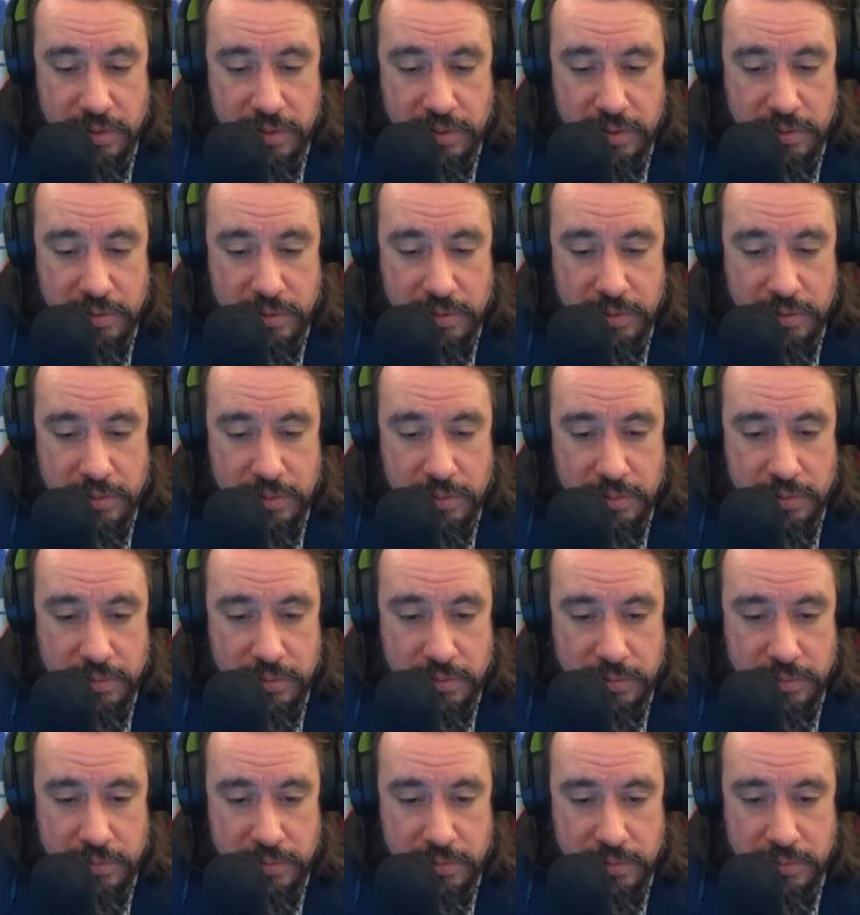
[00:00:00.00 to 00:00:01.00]

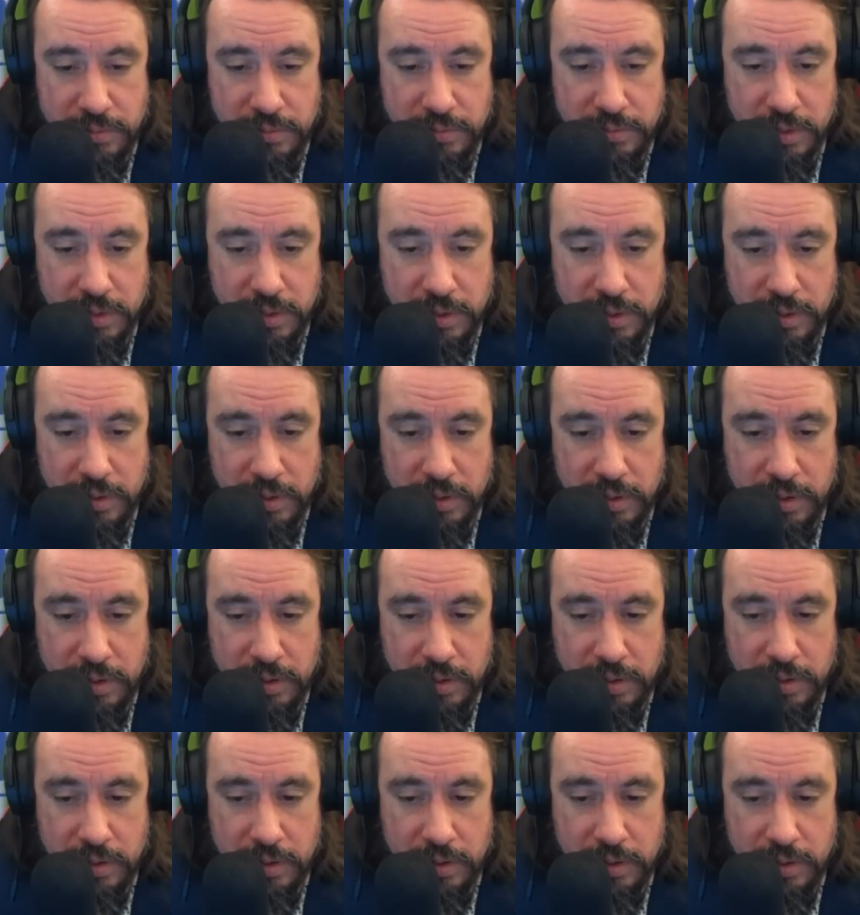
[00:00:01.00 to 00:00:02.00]

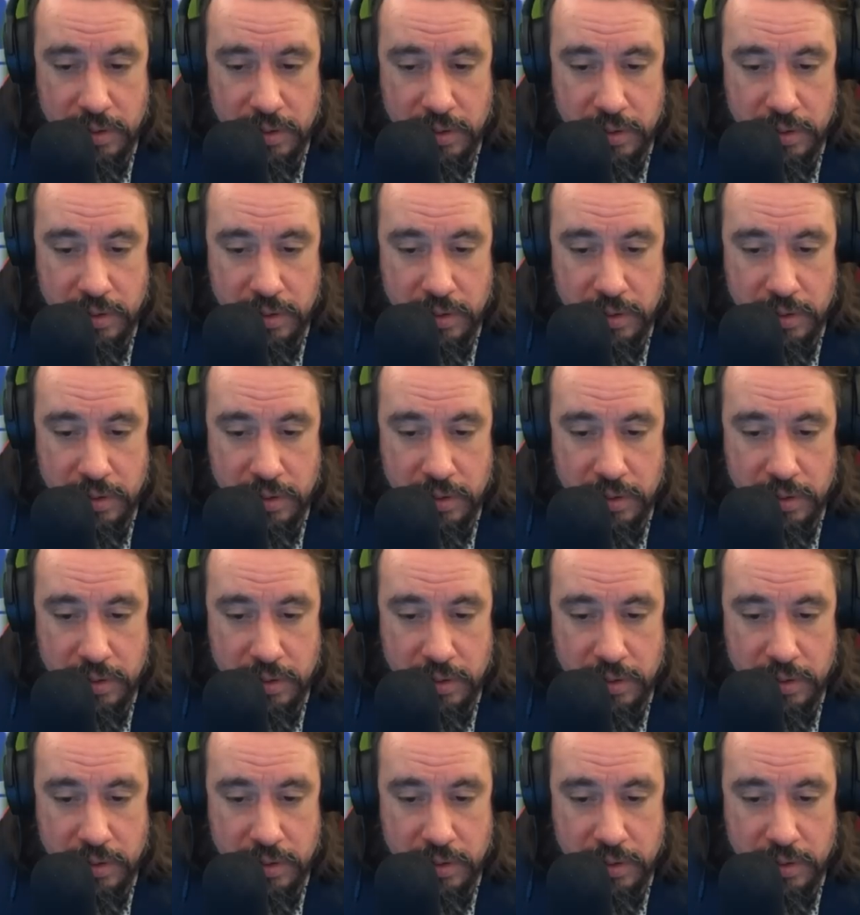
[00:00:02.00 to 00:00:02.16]
No one is speaking in this clip.